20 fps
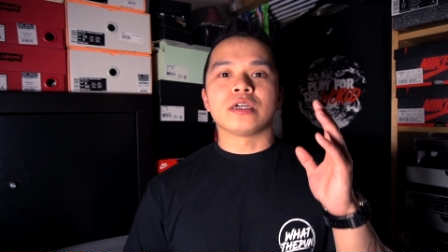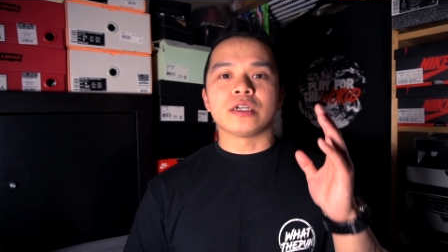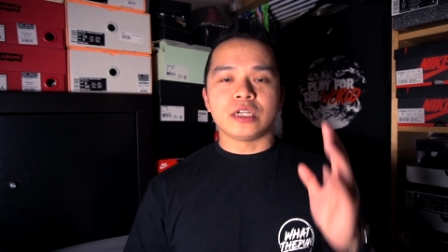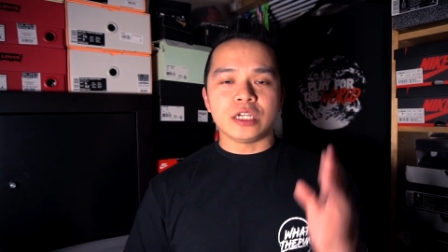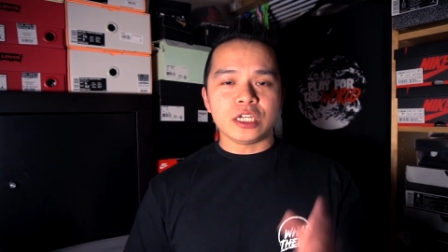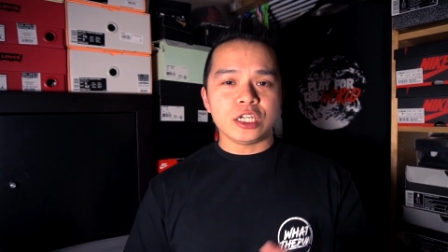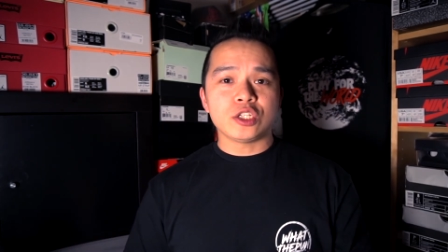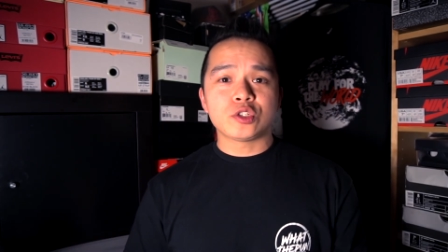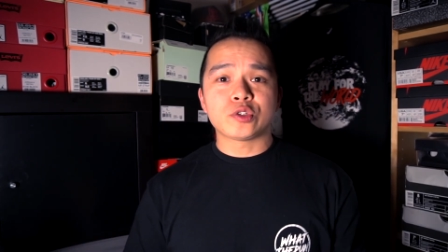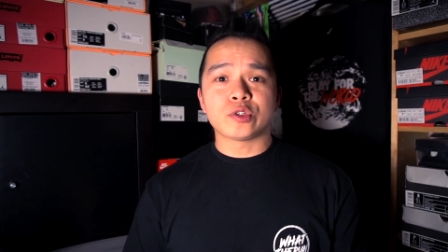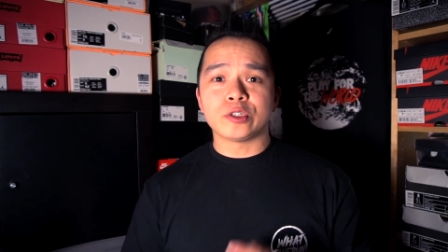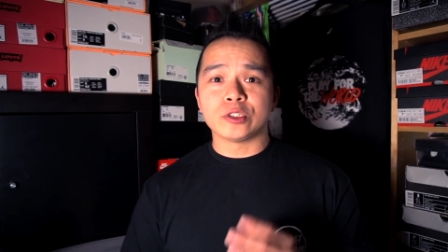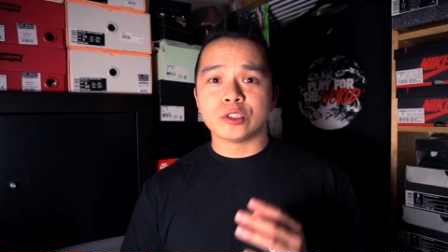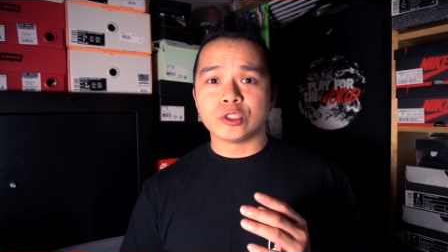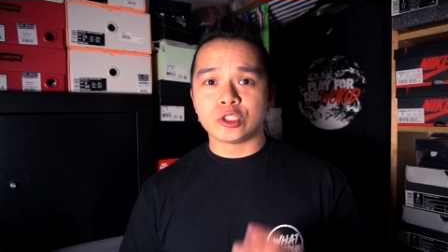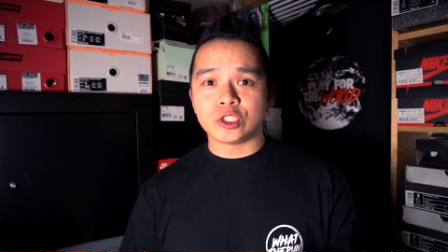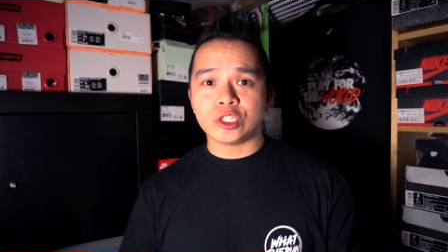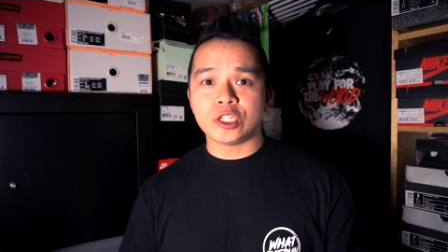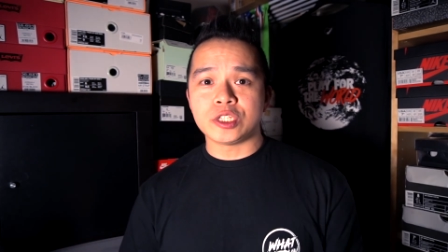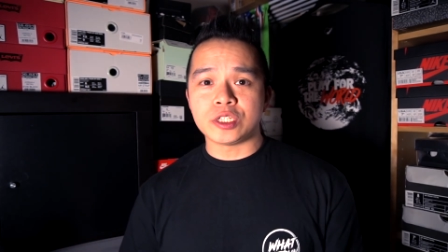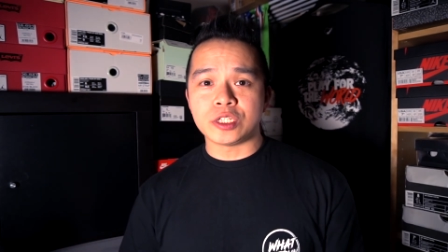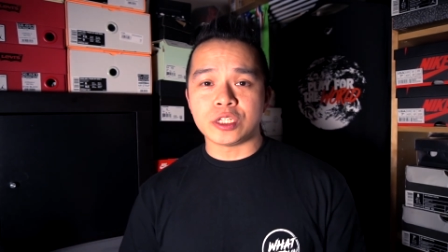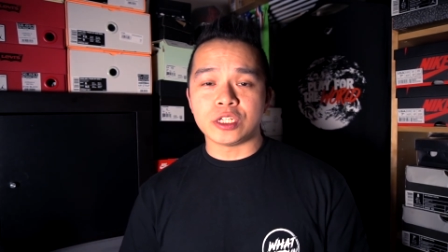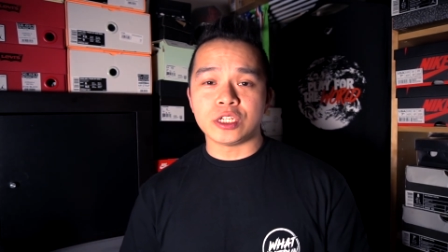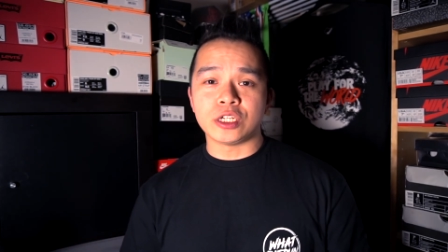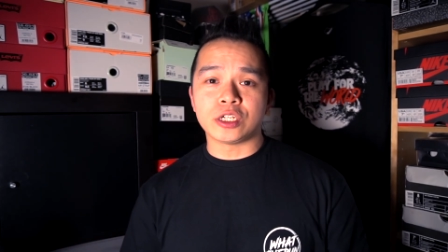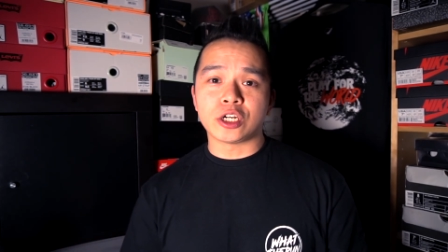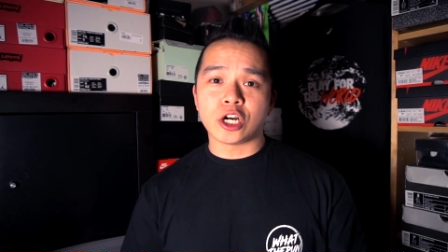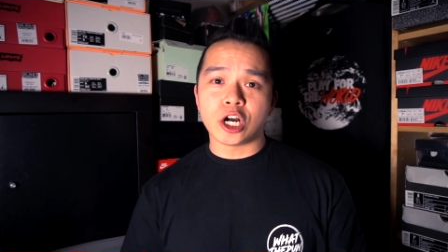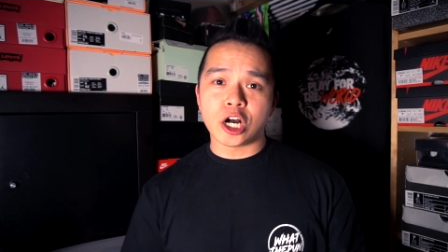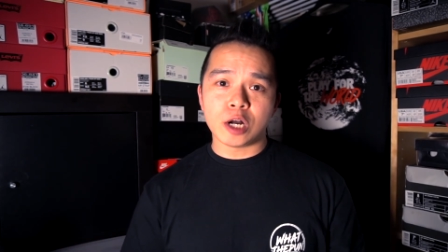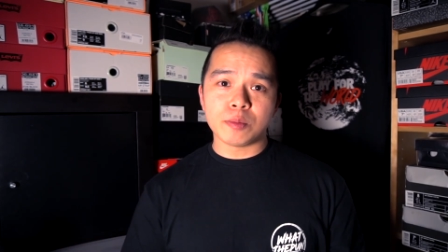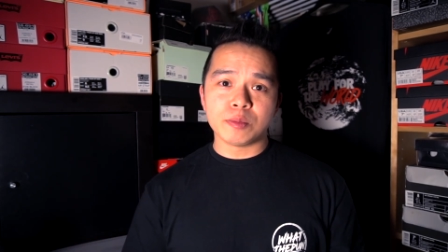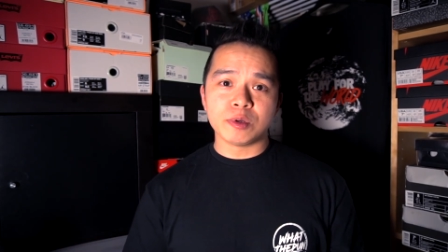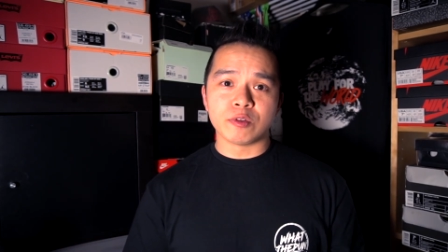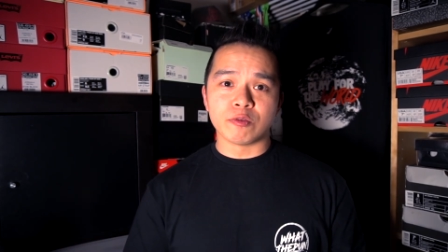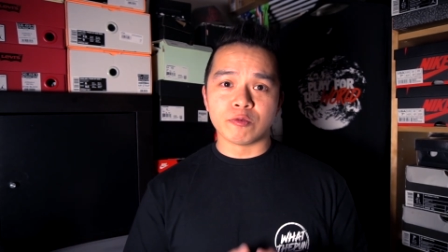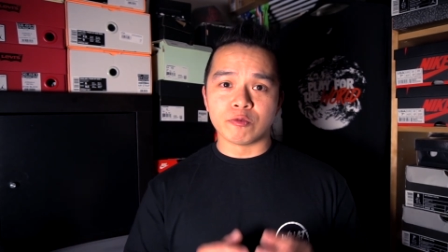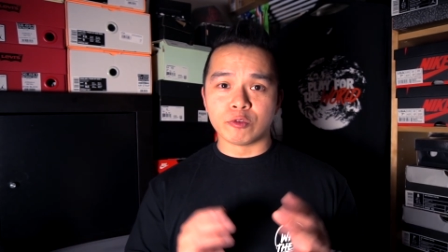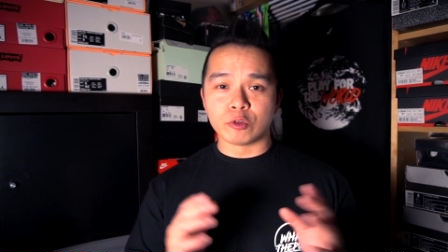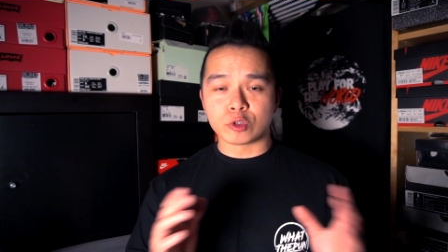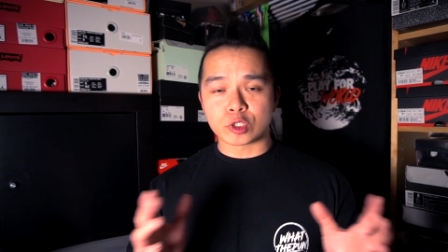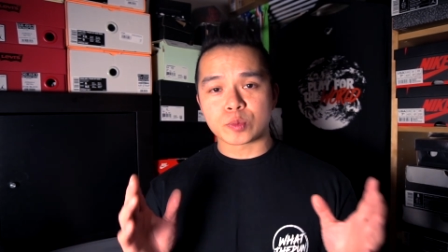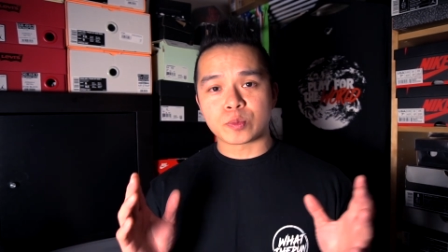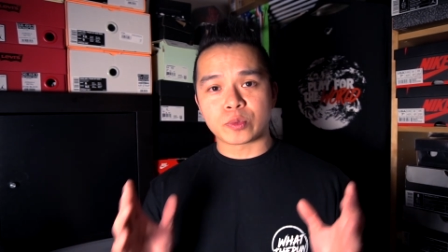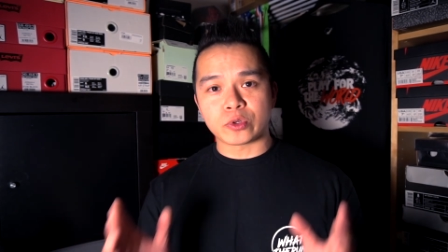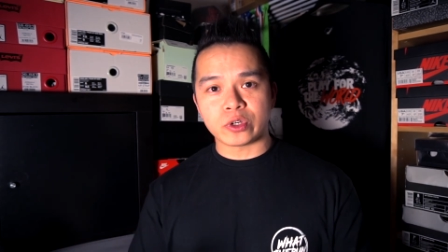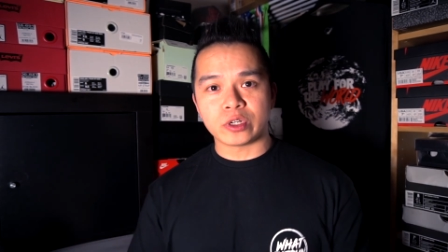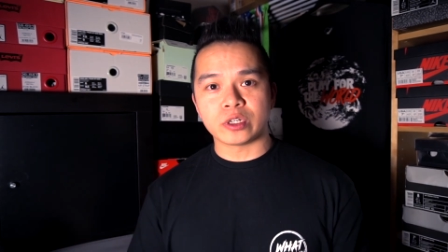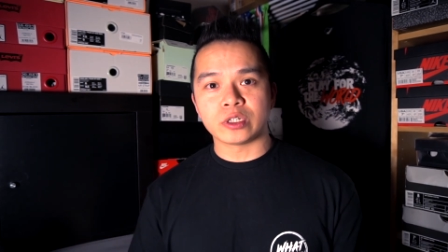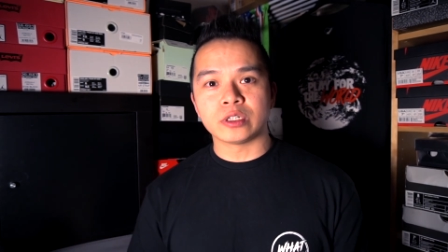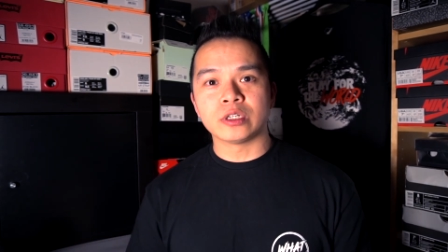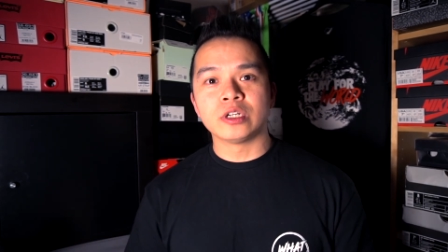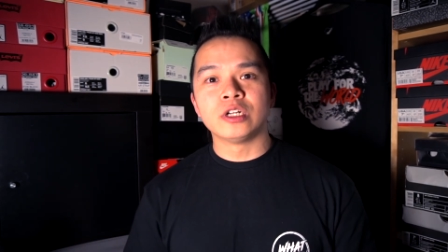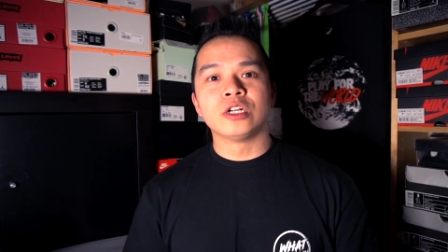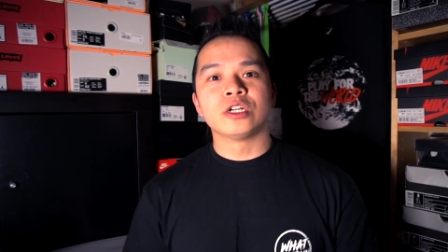e-tron GT Carbon Vorsprung,